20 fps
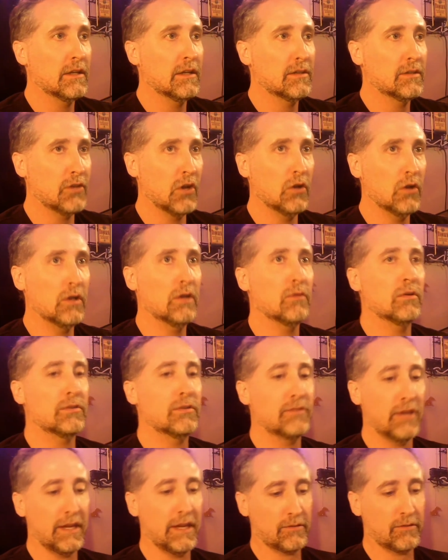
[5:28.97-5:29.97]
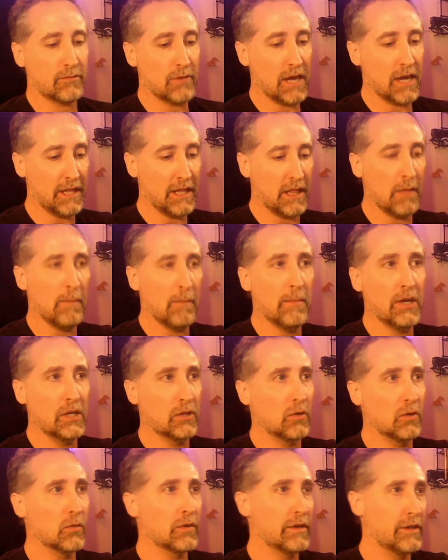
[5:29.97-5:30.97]
So it was like right in the
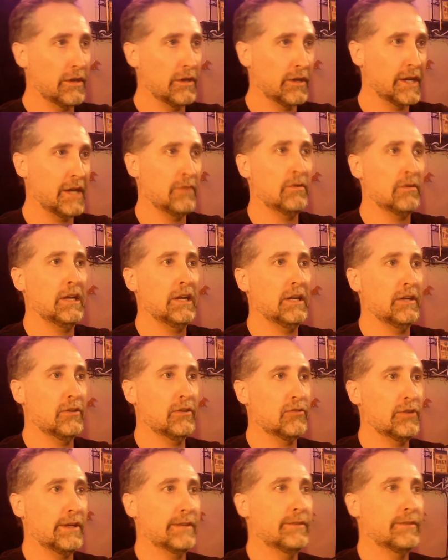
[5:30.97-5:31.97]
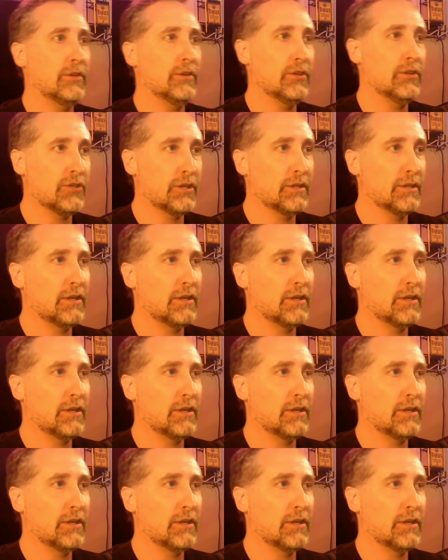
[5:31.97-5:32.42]
middle where they were getting ready to transition. And I